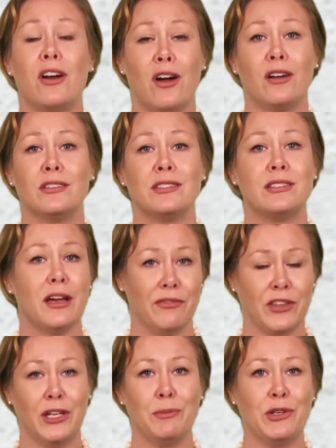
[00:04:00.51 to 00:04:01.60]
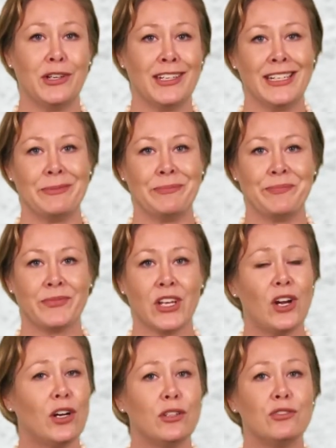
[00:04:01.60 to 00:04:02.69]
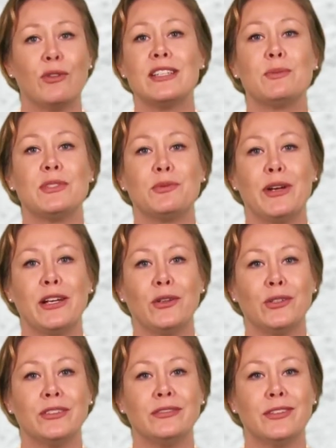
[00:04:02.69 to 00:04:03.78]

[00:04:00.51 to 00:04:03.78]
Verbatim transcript: the hearts of the community. Her dress was wrinkled,